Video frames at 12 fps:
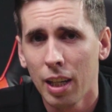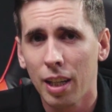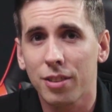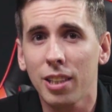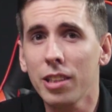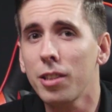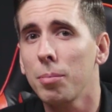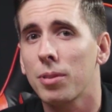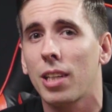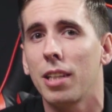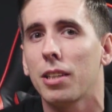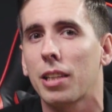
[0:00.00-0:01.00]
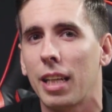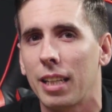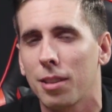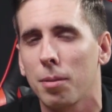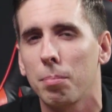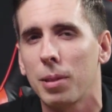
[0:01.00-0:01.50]
Essentium has
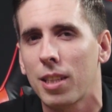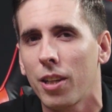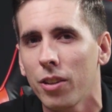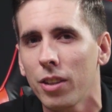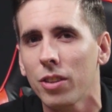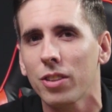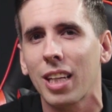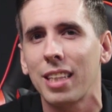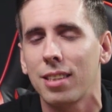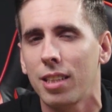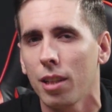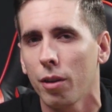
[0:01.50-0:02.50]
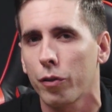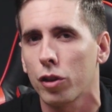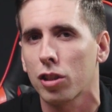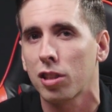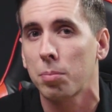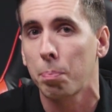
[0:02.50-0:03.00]
indicated that the material is ideal
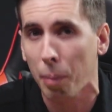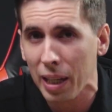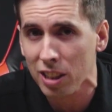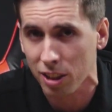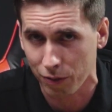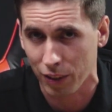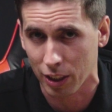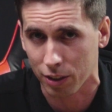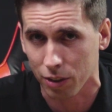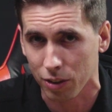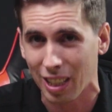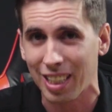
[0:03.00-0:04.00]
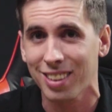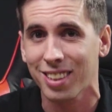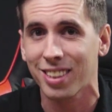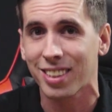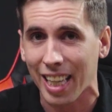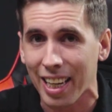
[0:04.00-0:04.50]
for space vehicles and
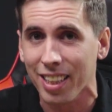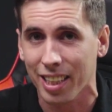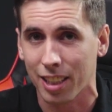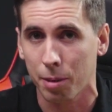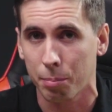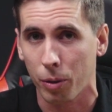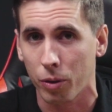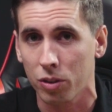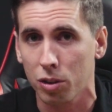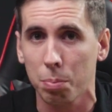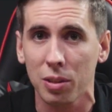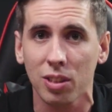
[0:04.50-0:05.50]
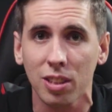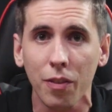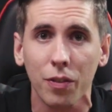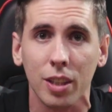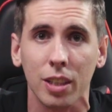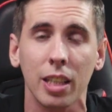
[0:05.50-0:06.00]
satellite components,
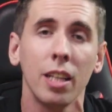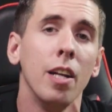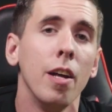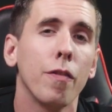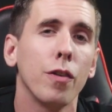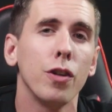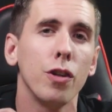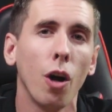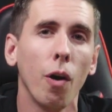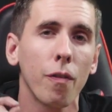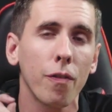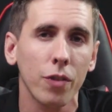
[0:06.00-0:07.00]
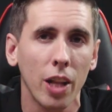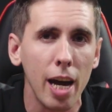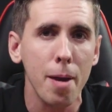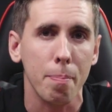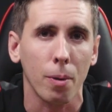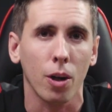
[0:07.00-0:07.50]
specifically for
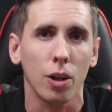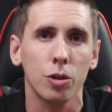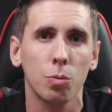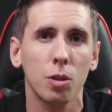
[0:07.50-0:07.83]
no-fly parts,